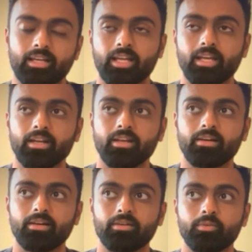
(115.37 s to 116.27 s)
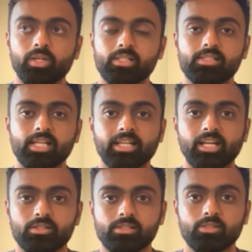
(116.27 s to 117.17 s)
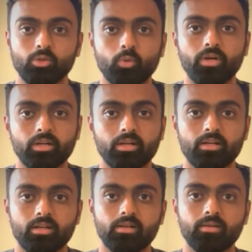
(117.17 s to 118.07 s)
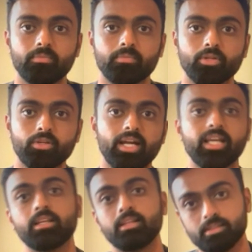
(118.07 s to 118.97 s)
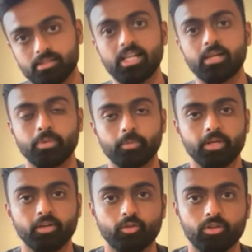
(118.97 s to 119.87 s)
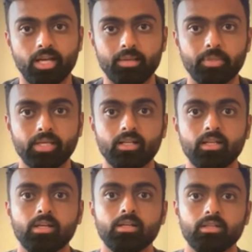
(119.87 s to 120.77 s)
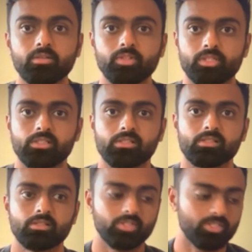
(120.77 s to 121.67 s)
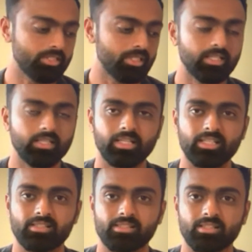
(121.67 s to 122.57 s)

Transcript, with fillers: And uh, once that gets over, uh, you know, I start preparing for the IPL, which is which still is